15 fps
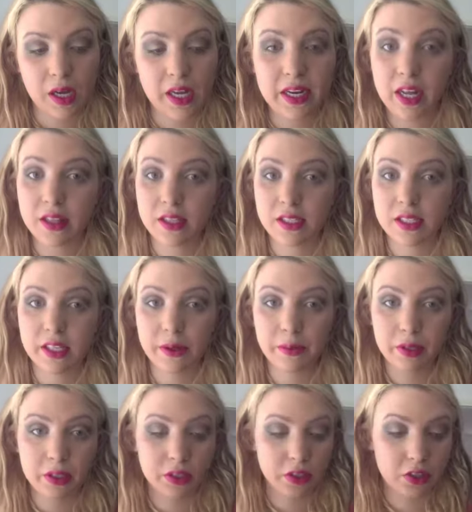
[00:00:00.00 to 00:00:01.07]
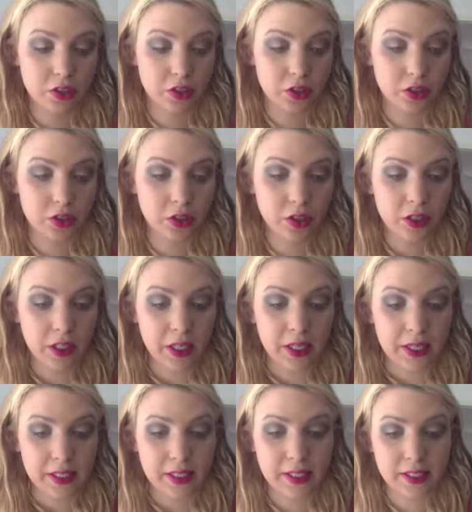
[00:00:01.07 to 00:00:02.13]
Another step you can do
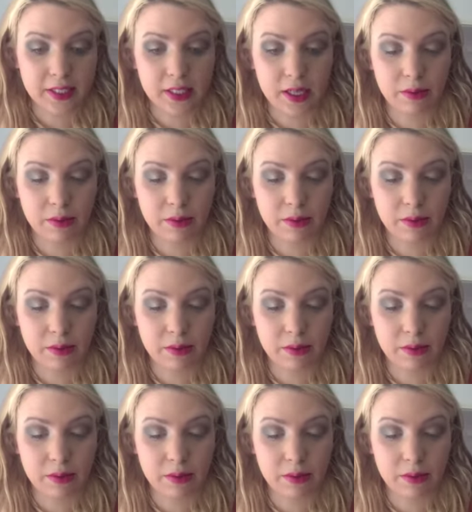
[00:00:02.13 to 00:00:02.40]
is